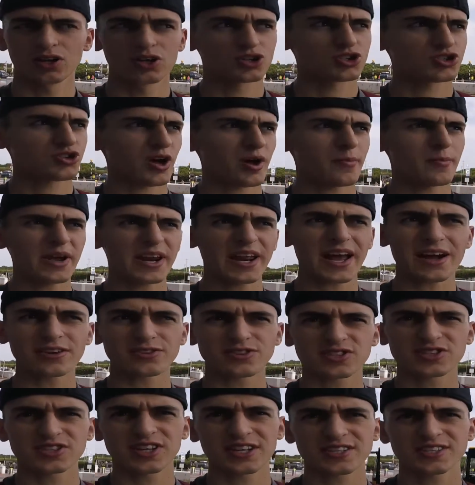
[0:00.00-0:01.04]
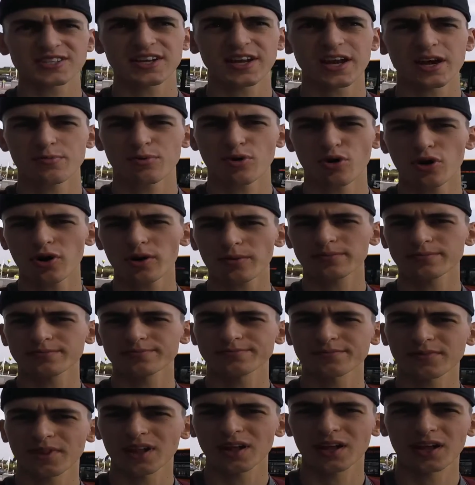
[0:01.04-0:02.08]
So I made it out to Stansted Airport.
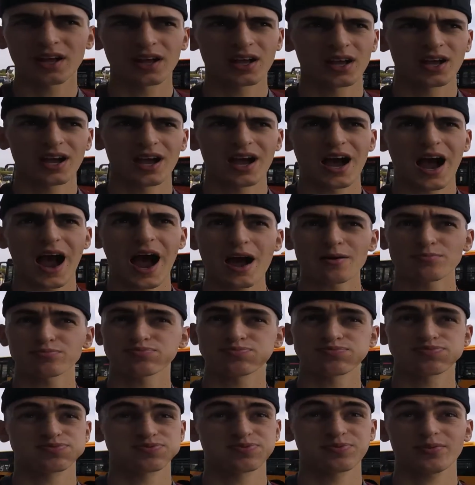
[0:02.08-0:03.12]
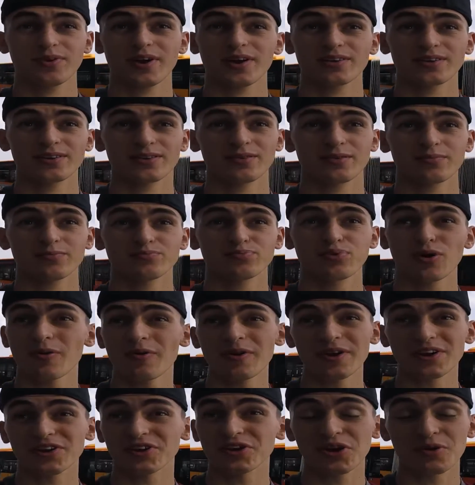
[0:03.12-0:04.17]
I
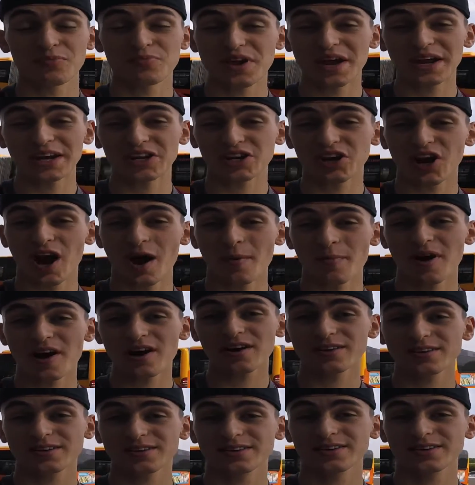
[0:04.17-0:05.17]
probably couldn't be any calmer.